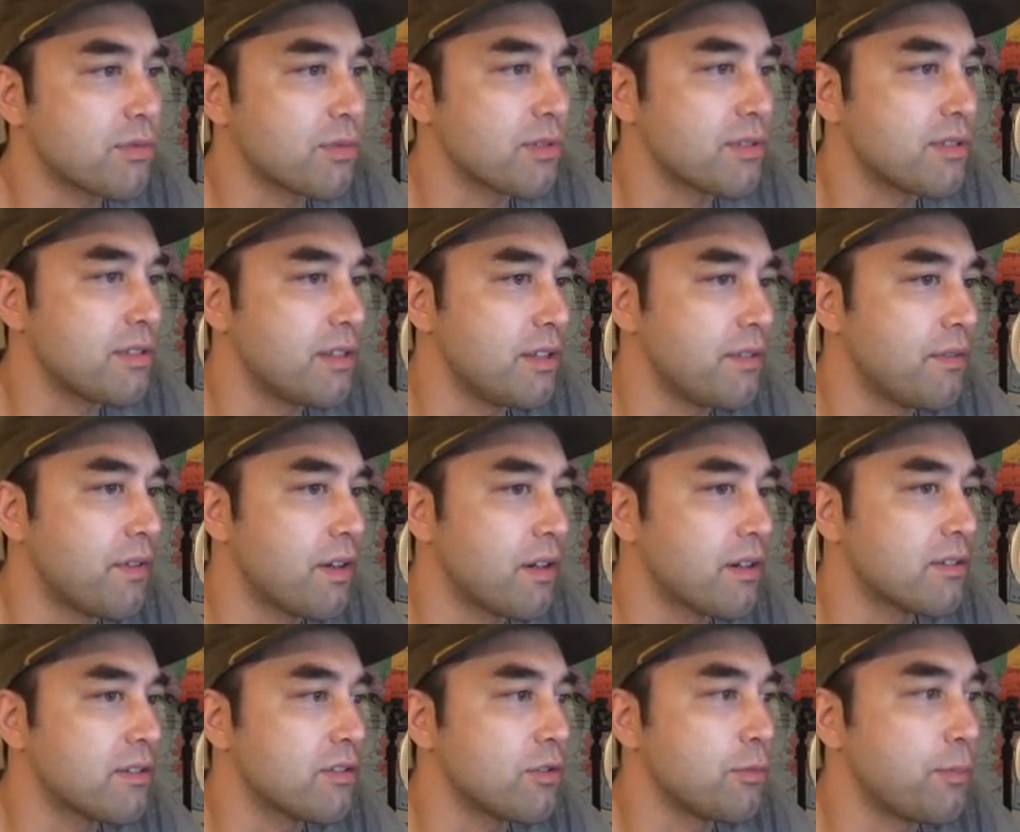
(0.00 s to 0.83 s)
were
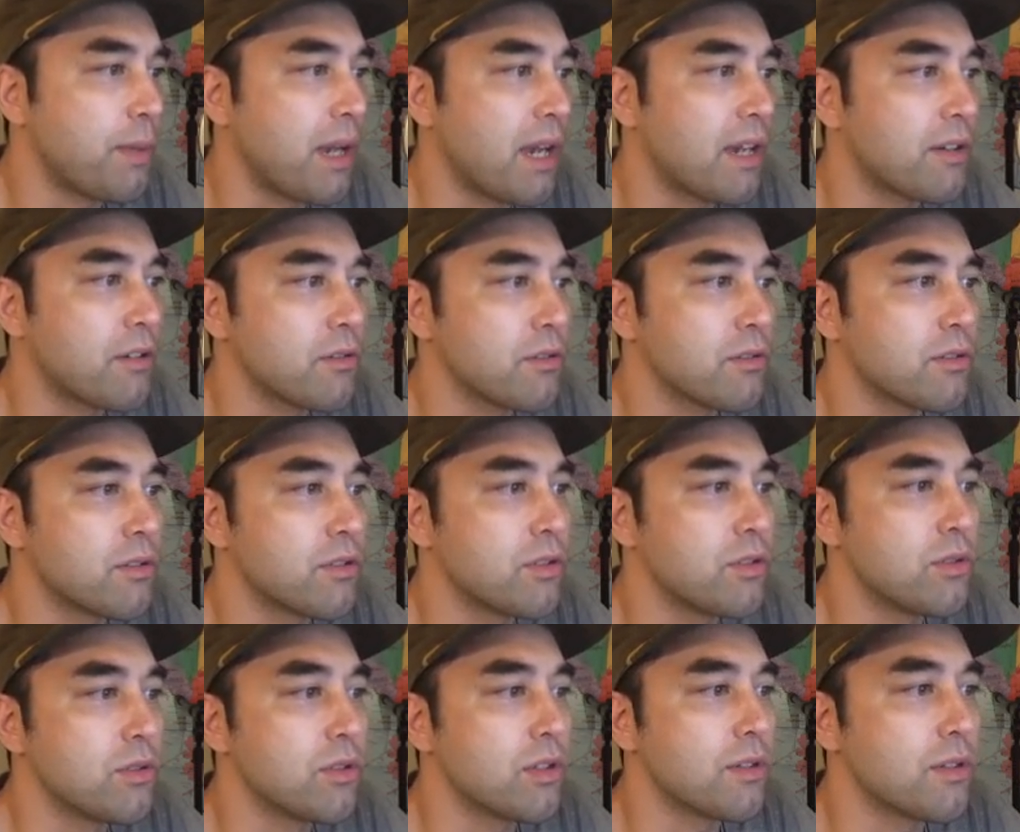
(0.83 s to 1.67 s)
seafarers who paddled
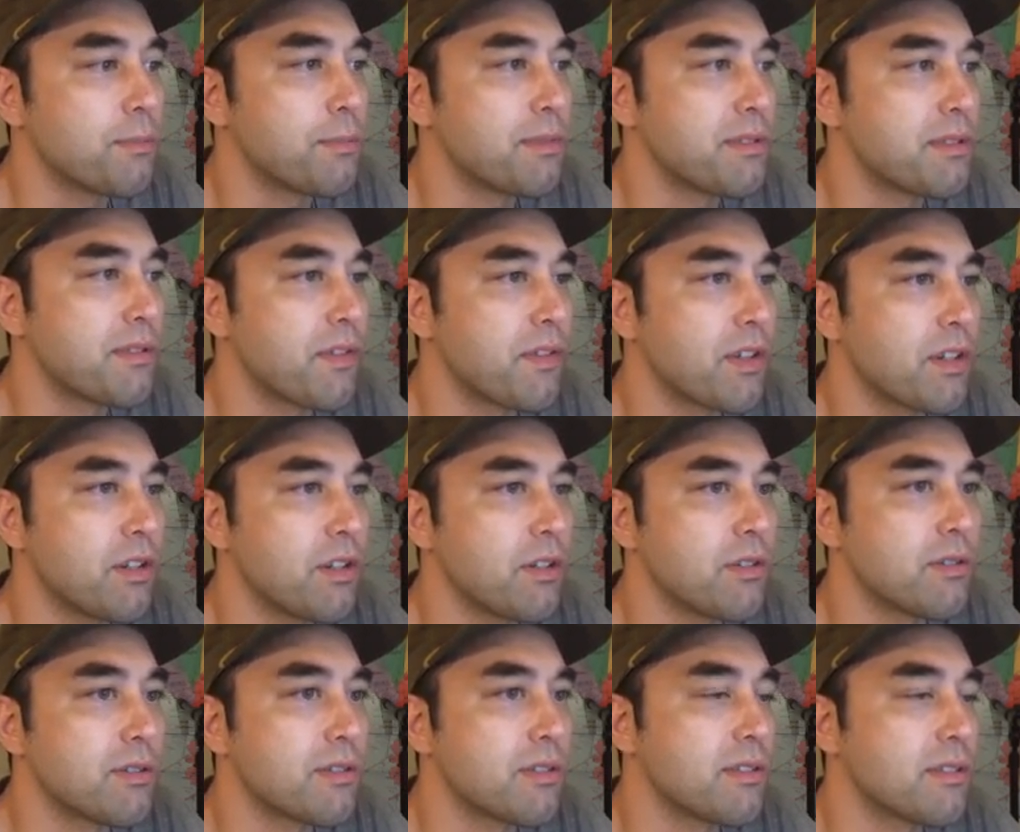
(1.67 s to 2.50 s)
to the Pacific
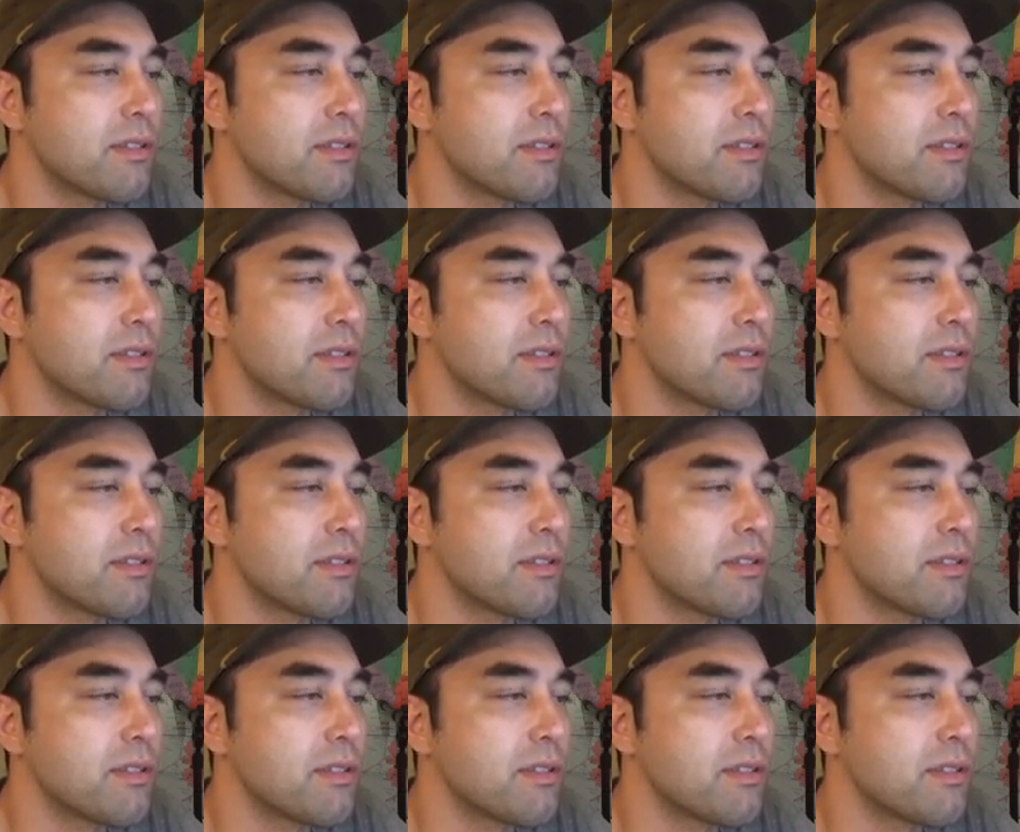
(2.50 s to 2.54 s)
coast.